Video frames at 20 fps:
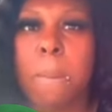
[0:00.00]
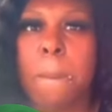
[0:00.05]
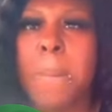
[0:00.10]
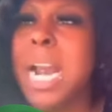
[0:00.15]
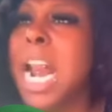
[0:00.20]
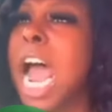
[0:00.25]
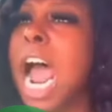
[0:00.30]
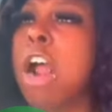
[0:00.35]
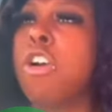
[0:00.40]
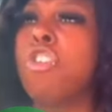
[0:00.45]

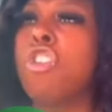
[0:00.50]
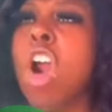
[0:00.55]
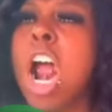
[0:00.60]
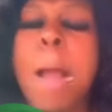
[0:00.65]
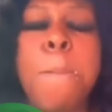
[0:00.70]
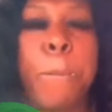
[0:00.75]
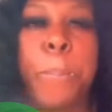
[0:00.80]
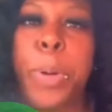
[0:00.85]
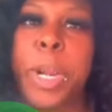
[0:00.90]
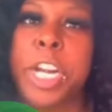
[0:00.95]
I'm not
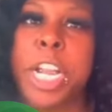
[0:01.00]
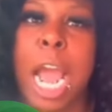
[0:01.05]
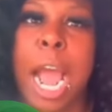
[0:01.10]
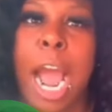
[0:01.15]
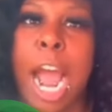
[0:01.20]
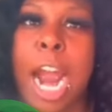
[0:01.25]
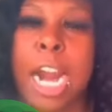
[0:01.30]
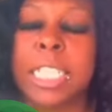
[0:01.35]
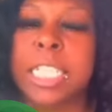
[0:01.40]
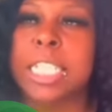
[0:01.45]
ramp with your
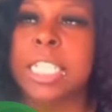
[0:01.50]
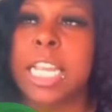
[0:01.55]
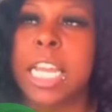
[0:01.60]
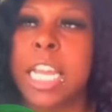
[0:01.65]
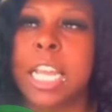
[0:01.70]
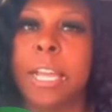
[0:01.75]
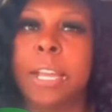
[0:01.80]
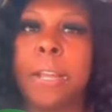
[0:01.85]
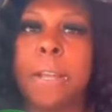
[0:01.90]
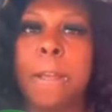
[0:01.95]

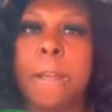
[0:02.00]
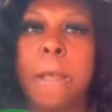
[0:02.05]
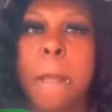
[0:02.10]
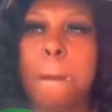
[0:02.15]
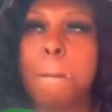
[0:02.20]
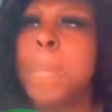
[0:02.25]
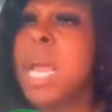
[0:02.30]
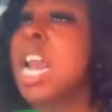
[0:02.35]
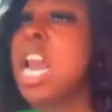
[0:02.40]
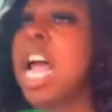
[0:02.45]
RT.
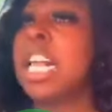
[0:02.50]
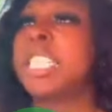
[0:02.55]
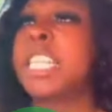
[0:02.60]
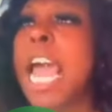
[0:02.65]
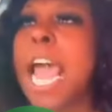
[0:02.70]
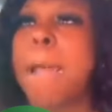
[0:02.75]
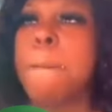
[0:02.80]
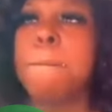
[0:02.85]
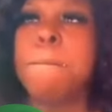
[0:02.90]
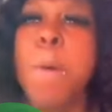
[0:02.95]
I'm not
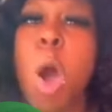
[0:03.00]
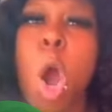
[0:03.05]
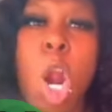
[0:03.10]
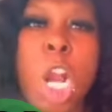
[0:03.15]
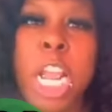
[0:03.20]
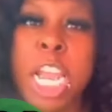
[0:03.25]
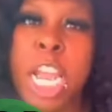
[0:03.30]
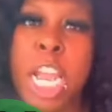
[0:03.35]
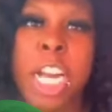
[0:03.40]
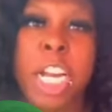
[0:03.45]
take
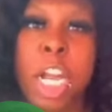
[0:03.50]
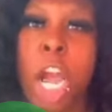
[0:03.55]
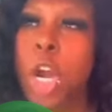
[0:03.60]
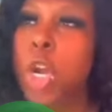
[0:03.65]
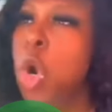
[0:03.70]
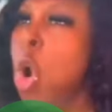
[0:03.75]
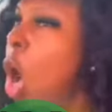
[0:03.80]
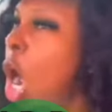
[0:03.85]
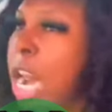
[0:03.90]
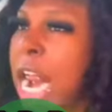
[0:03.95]
bullying. You
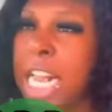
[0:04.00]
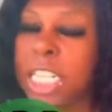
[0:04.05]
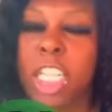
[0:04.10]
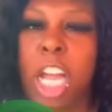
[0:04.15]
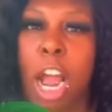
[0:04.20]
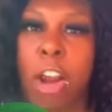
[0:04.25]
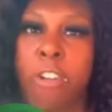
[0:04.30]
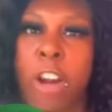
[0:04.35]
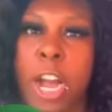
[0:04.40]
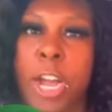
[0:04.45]
know that
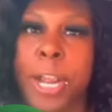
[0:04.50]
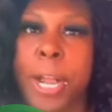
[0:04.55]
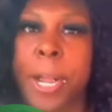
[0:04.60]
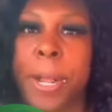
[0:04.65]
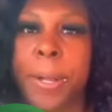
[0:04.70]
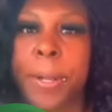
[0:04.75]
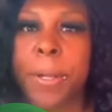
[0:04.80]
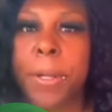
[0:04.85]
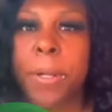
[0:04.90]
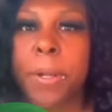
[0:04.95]

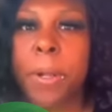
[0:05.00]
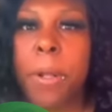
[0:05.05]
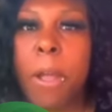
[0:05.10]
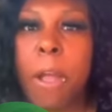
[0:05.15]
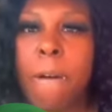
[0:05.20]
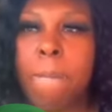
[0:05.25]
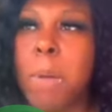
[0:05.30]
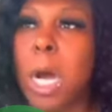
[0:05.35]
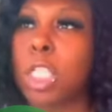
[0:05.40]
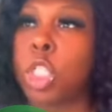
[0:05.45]
already.
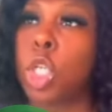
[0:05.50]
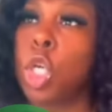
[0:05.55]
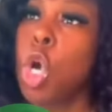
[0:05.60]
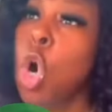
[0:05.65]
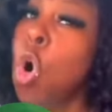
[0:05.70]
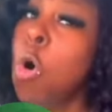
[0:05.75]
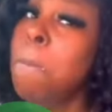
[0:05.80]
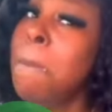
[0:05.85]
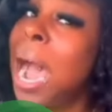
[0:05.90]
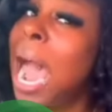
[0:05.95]
But you,
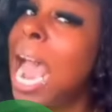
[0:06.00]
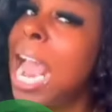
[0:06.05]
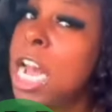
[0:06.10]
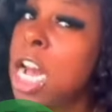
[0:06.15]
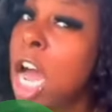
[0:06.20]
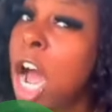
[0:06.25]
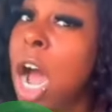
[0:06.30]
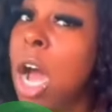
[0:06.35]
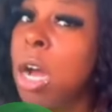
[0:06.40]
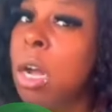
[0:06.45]

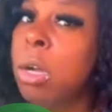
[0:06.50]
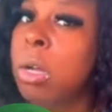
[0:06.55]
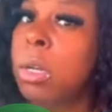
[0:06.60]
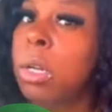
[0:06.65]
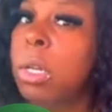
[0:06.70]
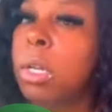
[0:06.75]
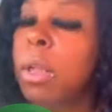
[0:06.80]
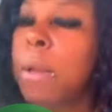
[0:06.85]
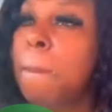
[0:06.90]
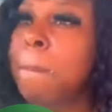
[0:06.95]
Milo, I
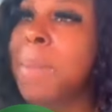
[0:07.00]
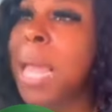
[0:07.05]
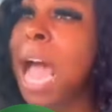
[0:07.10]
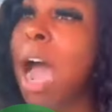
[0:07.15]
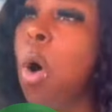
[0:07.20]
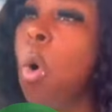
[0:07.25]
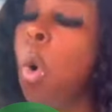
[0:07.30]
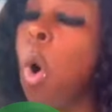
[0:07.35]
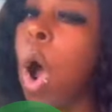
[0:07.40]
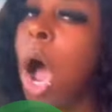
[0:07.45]

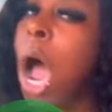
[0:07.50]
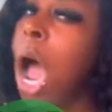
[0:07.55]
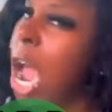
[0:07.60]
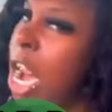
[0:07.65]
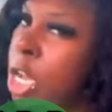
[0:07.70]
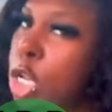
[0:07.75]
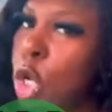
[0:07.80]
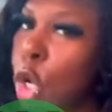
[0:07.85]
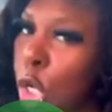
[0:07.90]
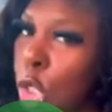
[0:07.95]

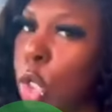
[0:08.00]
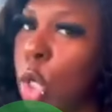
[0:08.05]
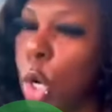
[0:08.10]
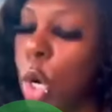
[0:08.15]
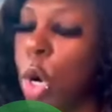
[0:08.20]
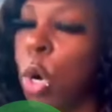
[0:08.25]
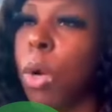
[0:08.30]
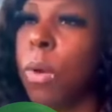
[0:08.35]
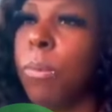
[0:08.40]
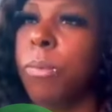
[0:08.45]
want you
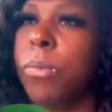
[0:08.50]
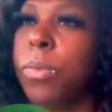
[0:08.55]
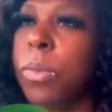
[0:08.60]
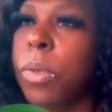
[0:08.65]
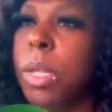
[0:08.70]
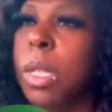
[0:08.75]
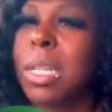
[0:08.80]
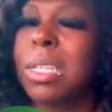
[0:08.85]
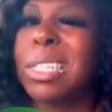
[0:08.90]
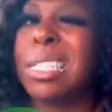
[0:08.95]
to
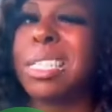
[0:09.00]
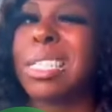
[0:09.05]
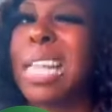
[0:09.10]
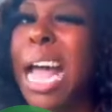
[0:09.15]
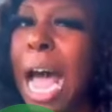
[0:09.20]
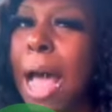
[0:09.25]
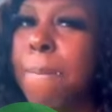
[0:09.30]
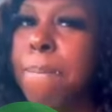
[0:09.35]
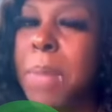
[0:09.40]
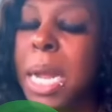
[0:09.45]

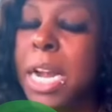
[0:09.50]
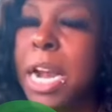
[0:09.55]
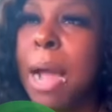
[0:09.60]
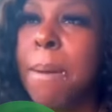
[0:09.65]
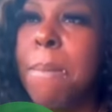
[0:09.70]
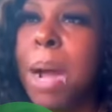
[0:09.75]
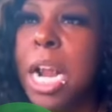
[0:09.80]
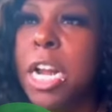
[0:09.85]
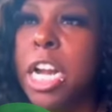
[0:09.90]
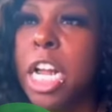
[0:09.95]
stop make
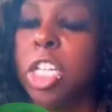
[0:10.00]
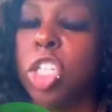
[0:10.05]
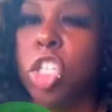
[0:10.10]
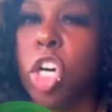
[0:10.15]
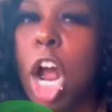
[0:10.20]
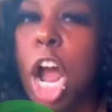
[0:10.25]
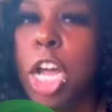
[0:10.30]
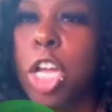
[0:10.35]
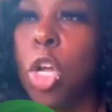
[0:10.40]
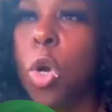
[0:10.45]
the man they
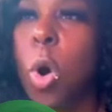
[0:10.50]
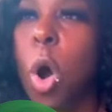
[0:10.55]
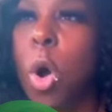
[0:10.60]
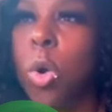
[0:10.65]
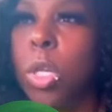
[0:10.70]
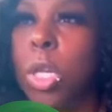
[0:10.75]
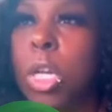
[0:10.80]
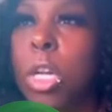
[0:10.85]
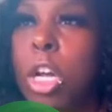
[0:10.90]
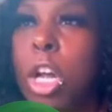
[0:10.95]
draw you
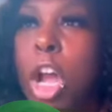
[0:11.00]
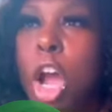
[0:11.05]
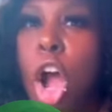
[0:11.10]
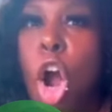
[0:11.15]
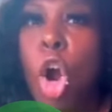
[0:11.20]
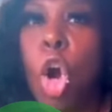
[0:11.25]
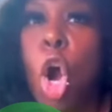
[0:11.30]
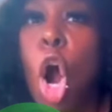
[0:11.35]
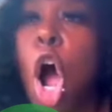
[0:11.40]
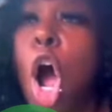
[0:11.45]
out.
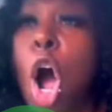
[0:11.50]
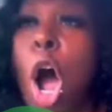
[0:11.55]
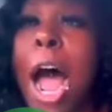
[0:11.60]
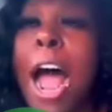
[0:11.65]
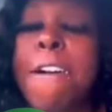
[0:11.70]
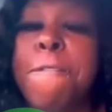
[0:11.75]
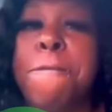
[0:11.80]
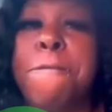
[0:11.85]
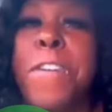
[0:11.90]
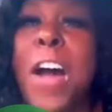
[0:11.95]
Go
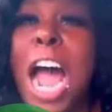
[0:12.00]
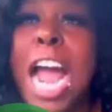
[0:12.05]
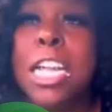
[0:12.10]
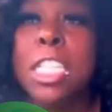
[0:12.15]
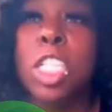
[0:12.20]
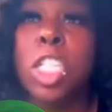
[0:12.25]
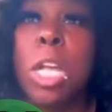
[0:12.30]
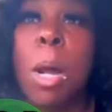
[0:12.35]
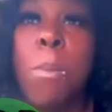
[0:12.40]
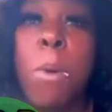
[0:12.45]
and
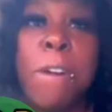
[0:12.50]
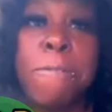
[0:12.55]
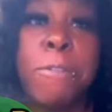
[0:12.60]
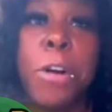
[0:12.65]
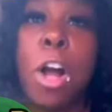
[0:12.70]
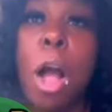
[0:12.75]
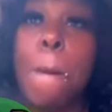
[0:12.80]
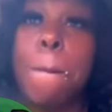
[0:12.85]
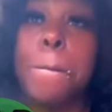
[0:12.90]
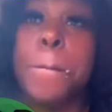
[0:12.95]
find somewhere
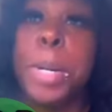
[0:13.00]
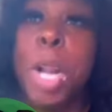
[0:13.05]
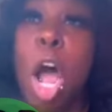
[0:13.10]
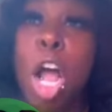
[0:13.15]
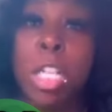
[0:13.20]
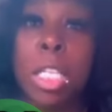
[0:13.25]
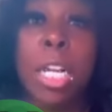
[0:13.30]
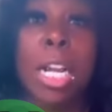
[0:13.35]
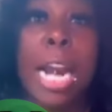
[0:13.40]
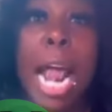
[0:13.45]
for God.
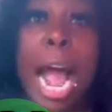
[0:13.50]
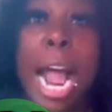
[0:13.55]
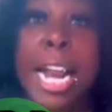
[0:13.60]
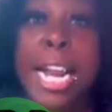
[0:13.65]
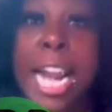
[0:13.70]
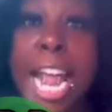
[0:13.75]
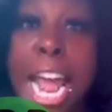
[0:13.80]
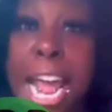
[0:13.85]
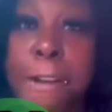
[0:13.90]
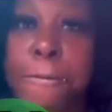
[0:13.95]
Blood
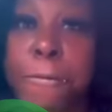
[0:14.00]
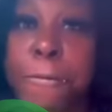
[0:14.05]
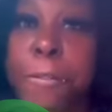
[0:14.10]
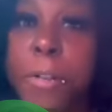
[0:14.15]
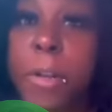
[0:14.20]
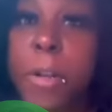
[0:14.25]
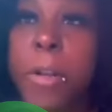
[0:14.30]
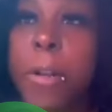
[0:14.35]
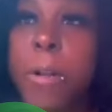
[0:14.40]
clot live.